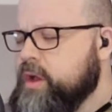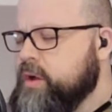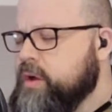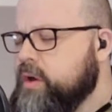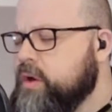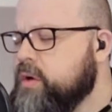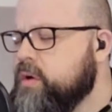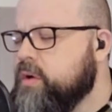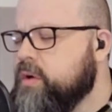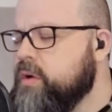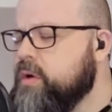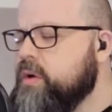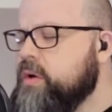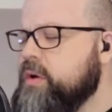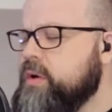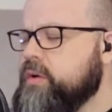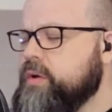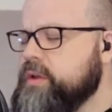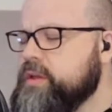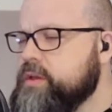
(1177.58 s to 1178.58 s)

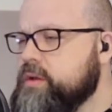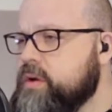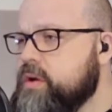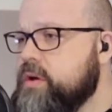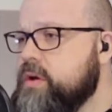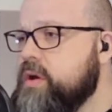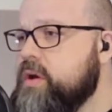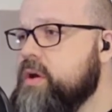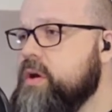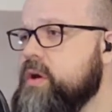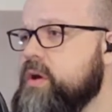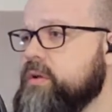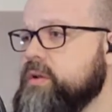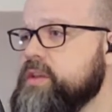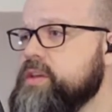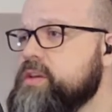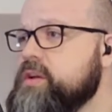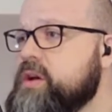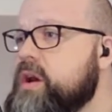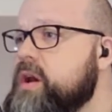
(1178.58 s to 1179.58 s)
Holy,
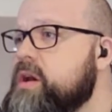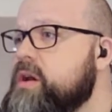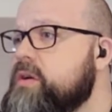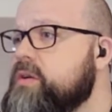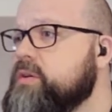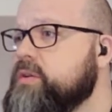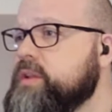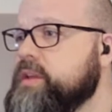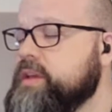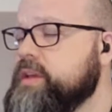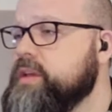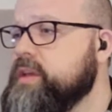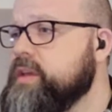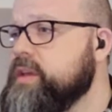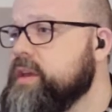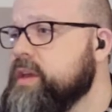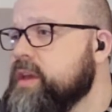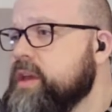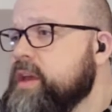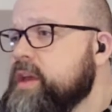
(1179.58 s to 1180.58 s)
holy,
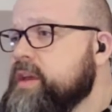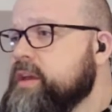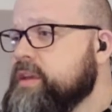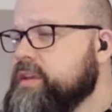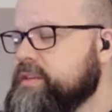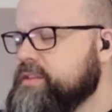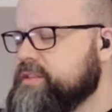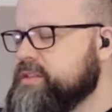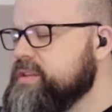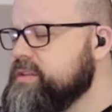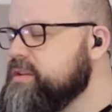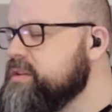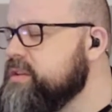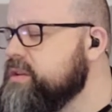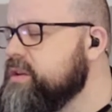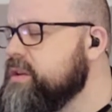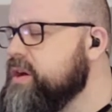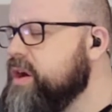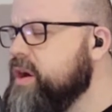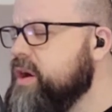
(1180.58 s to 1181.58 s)
holy is the
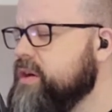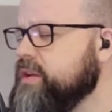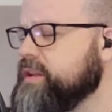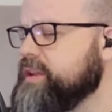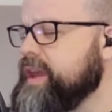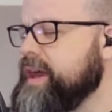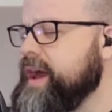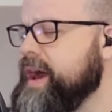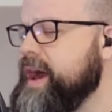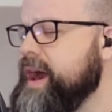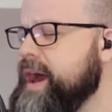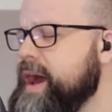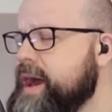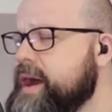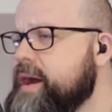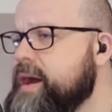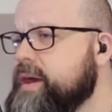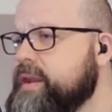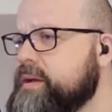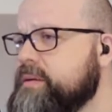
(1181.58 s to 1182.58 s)
Lord
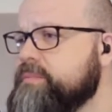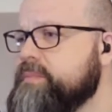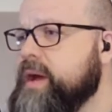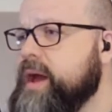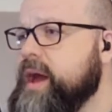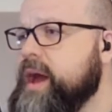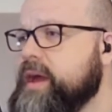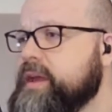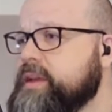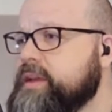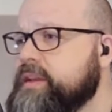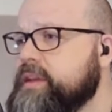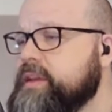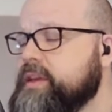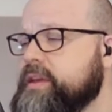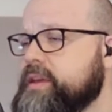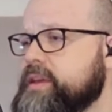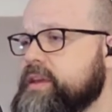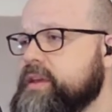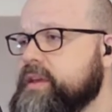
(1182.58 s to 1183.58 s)
God
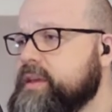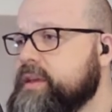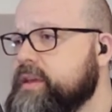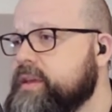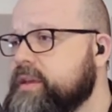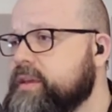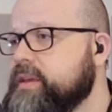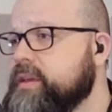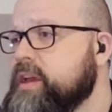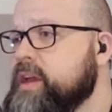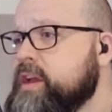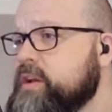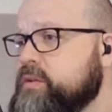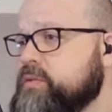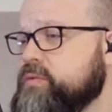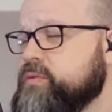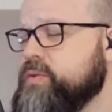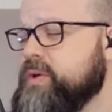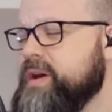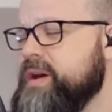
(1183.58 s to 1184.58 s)
Almighty,
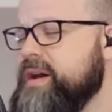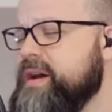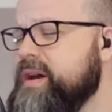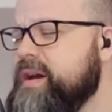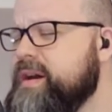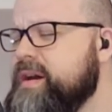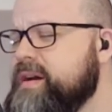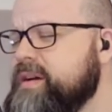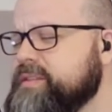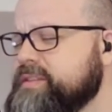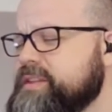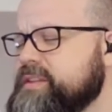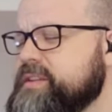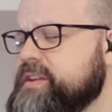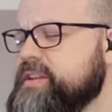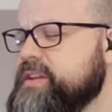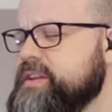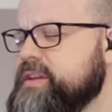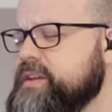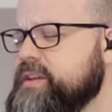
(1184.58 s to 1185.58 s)
who was and
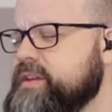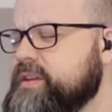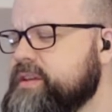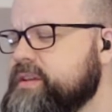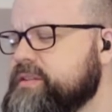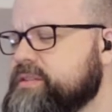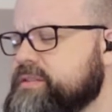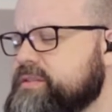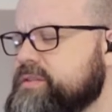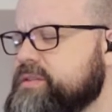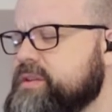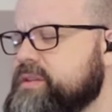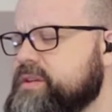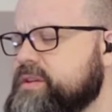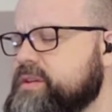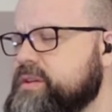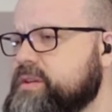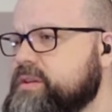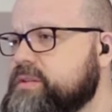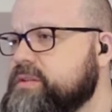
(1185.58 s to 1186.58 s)
is and
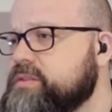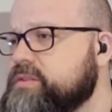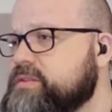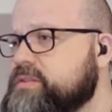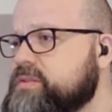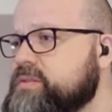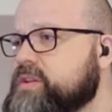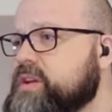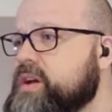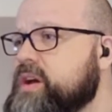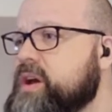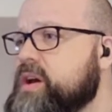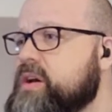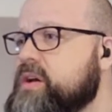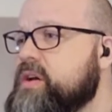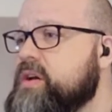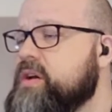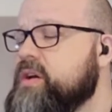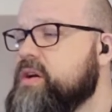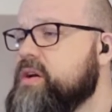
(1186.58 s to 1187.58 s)
is to
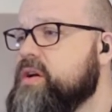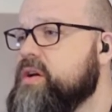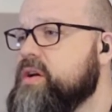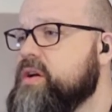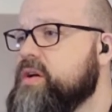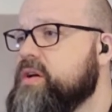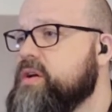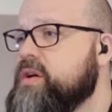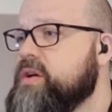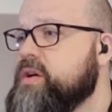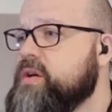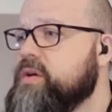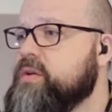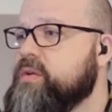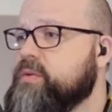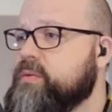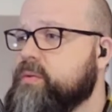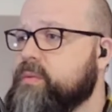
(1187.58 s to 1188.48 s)
come.